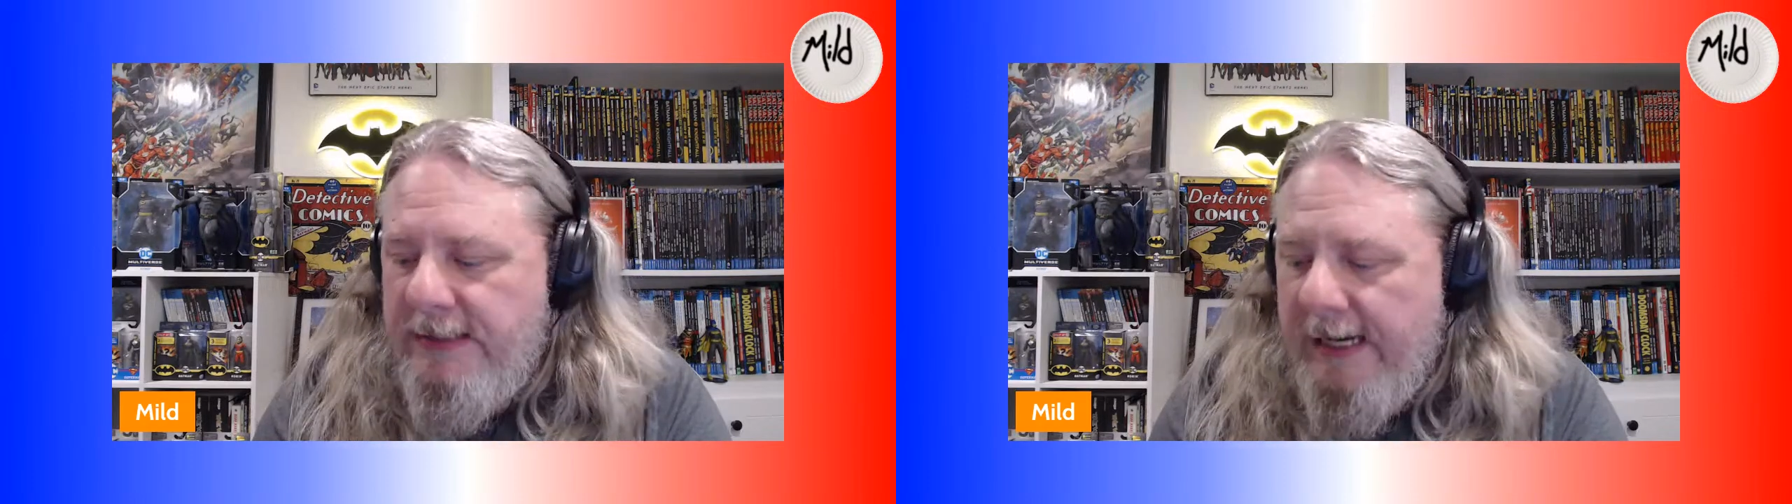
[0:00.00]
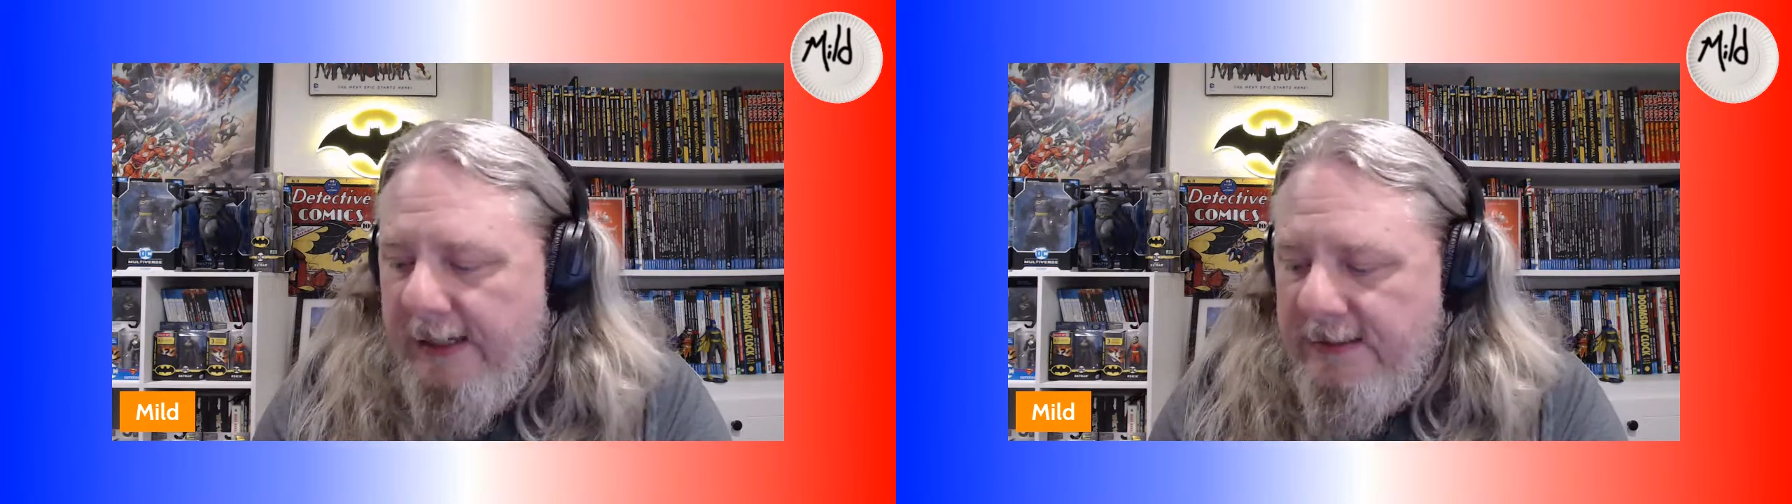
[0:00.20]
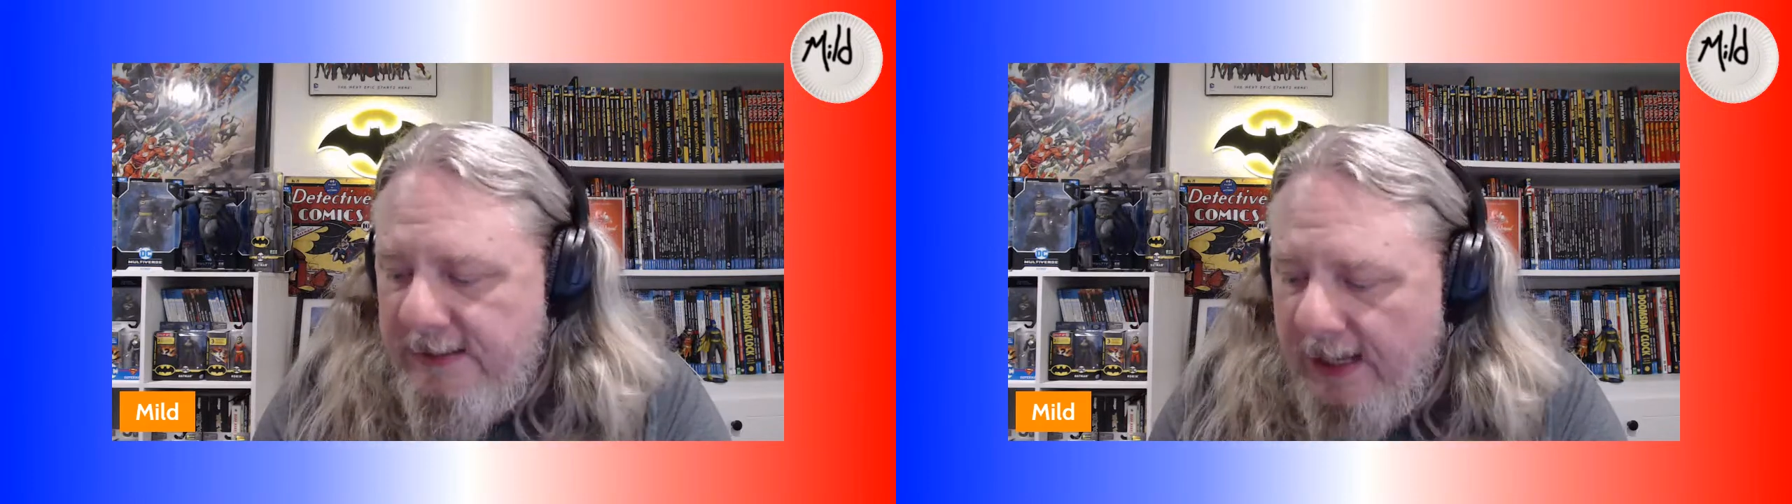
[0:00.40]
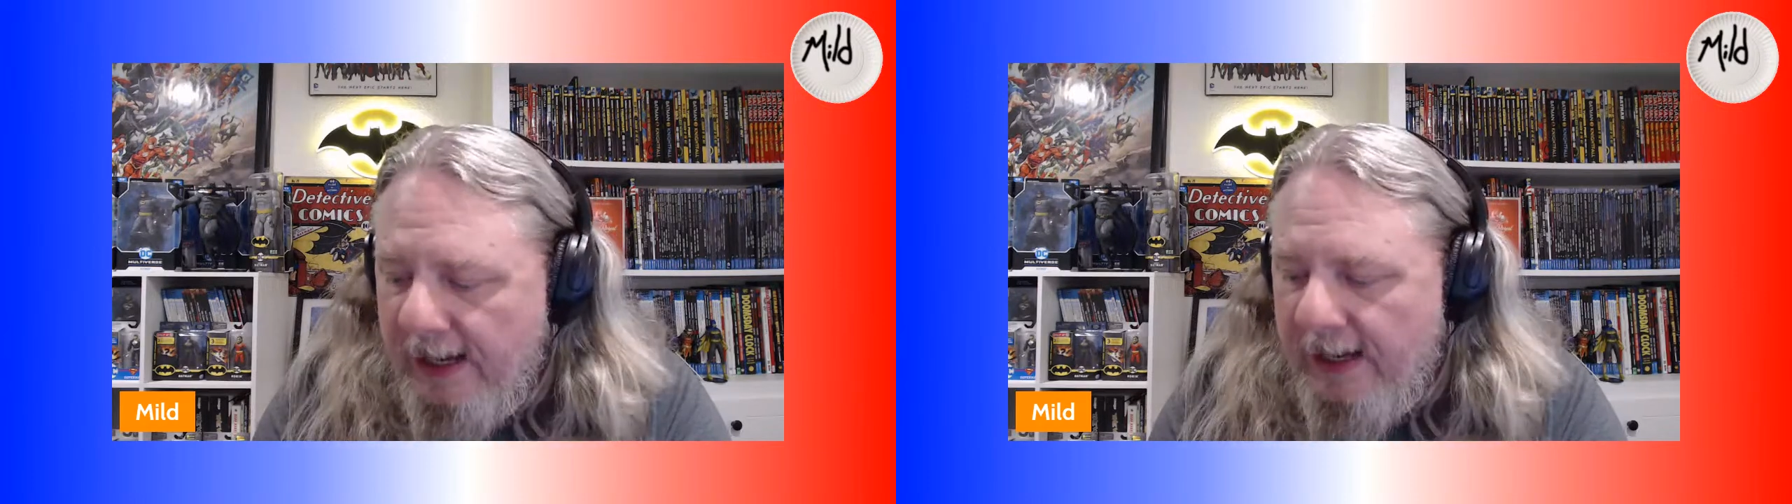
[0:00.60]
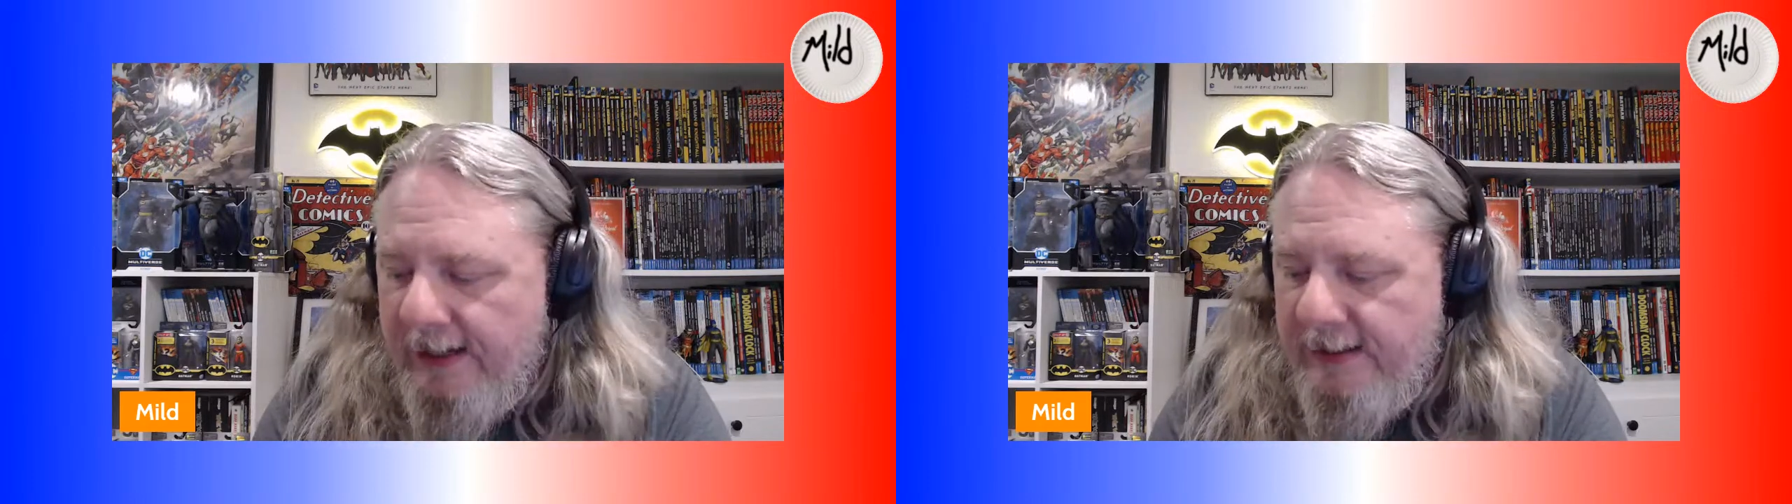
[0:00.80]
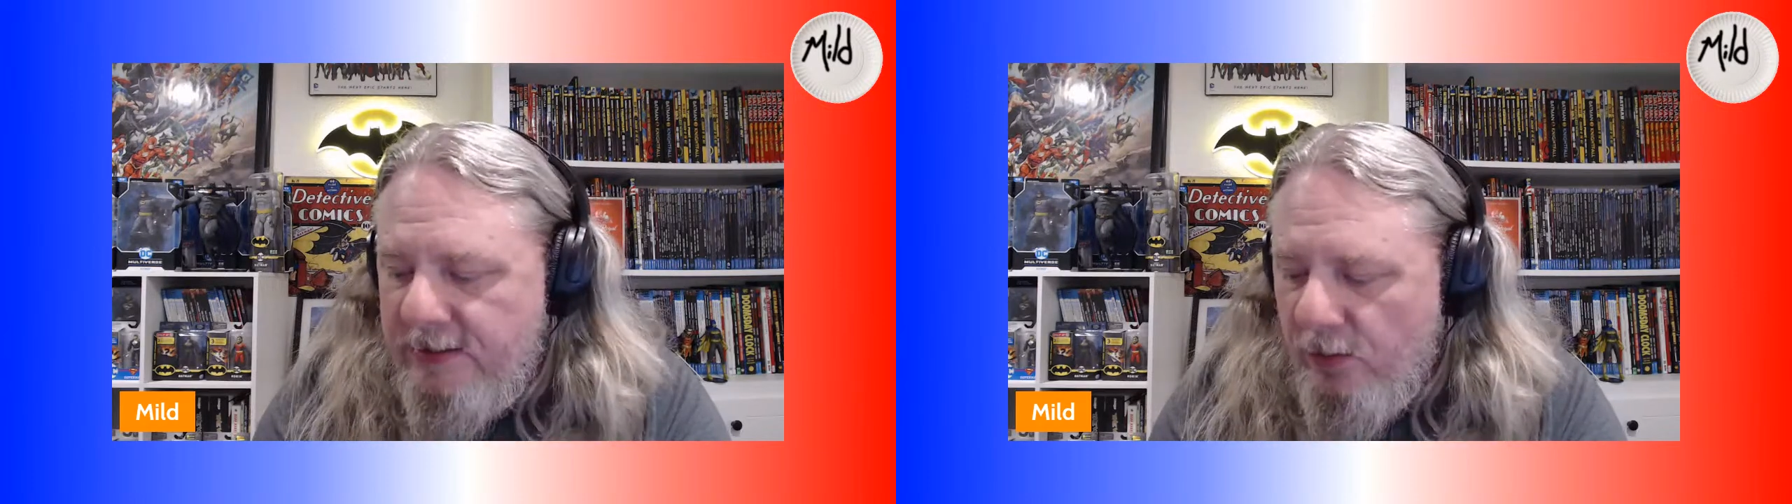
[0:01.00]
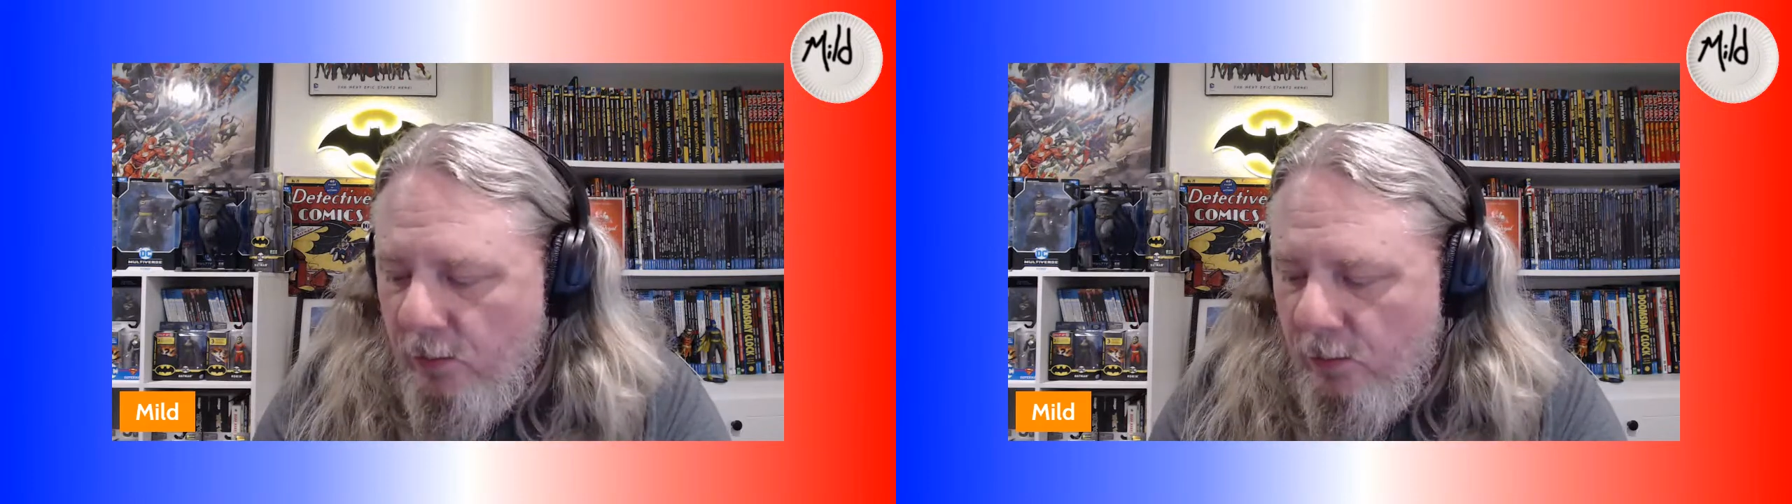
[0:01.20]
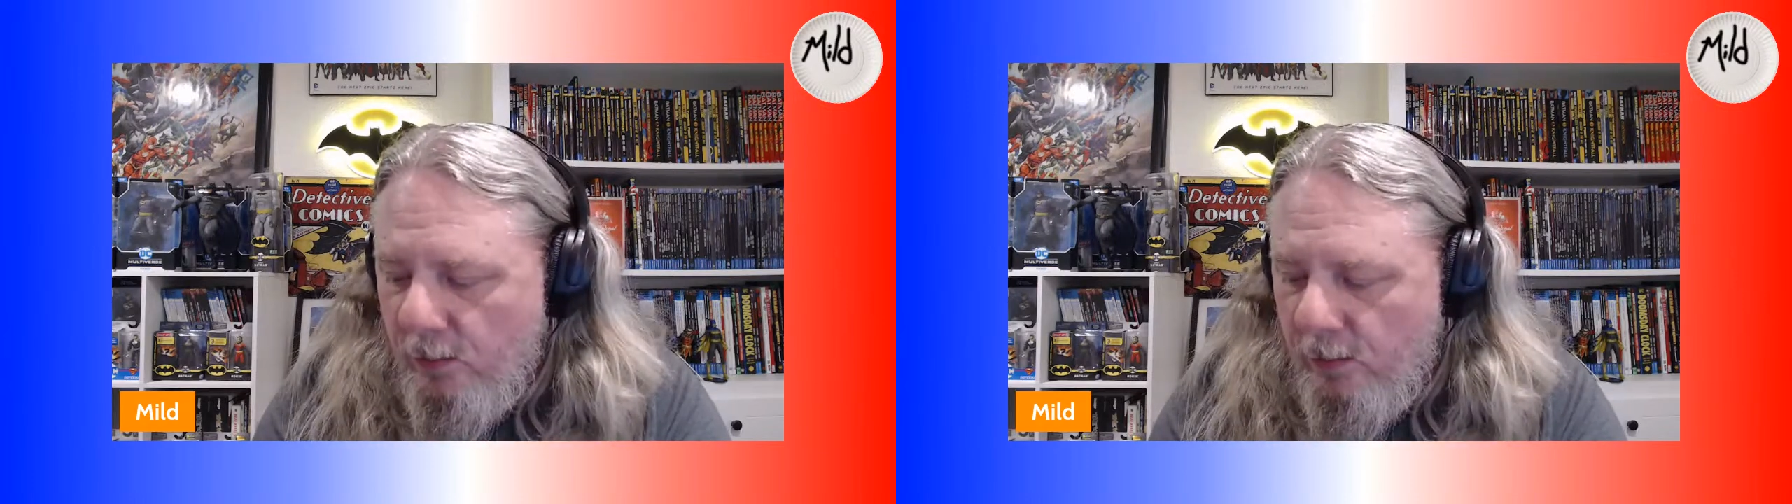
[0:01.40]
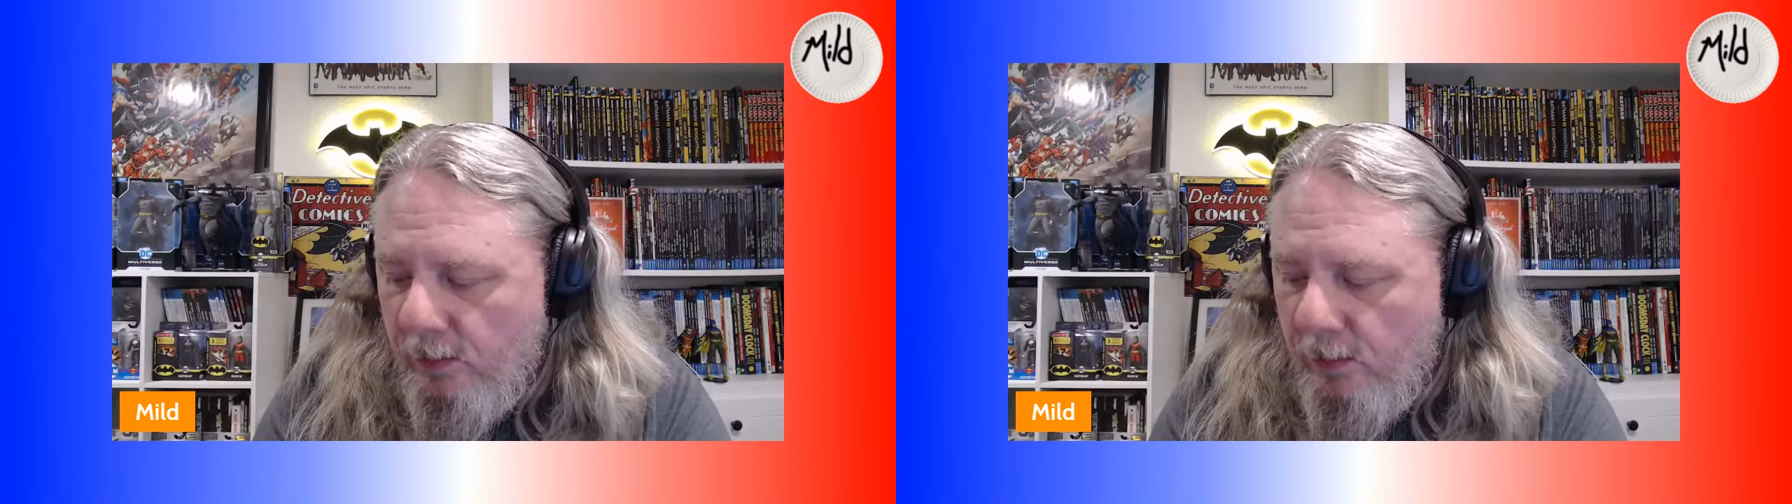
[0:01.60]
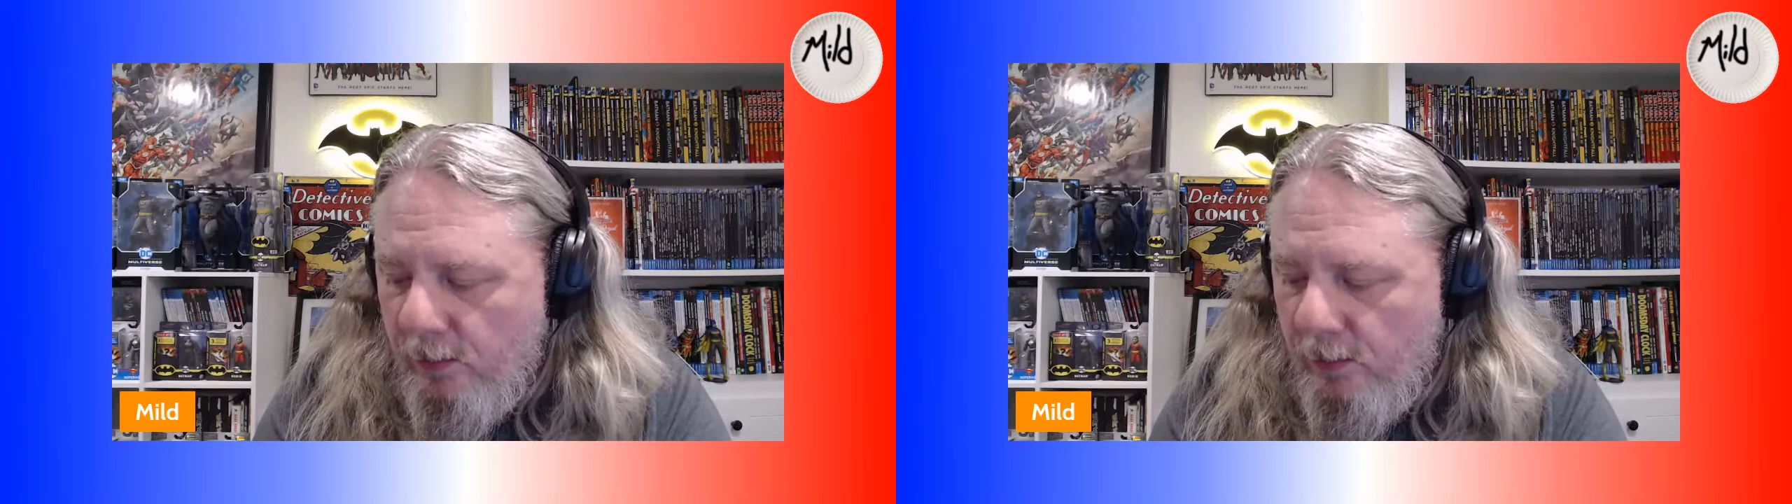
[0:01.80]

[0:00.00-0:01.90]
take sides or